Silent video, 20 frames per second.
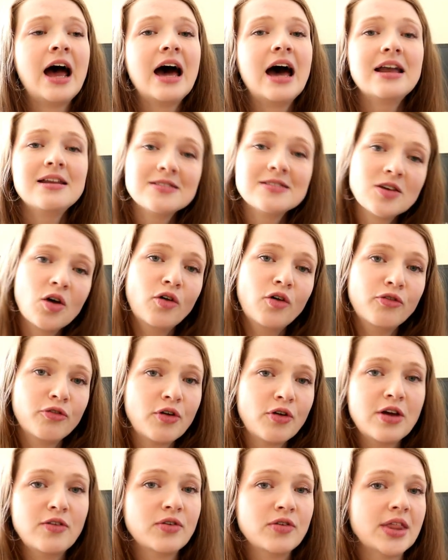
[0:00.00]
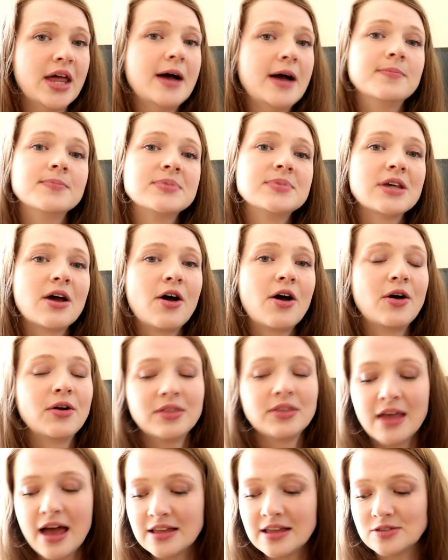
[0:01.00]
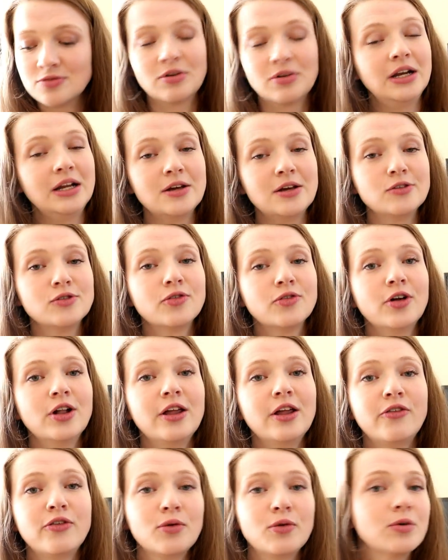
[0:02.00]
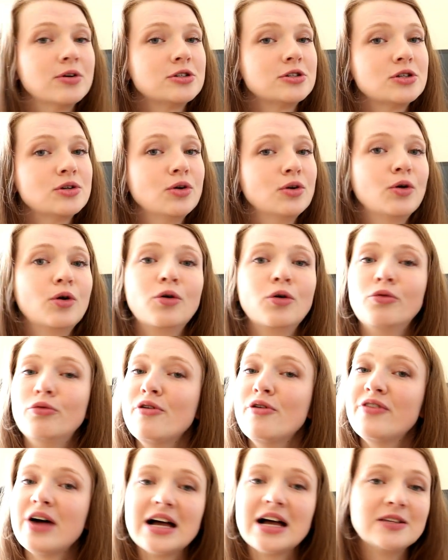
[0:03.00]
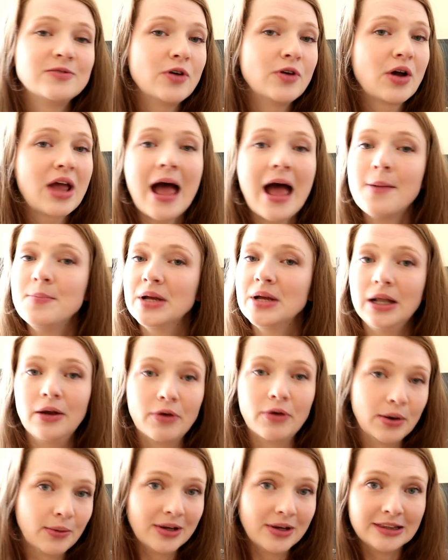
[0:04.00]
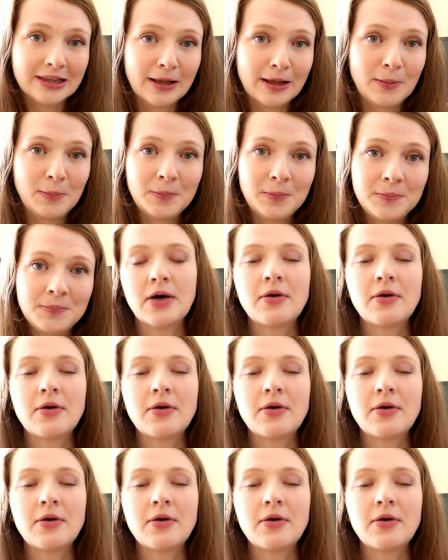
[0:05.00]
and it's all free for them. So that's really useful if you want to revise vocabulary with them.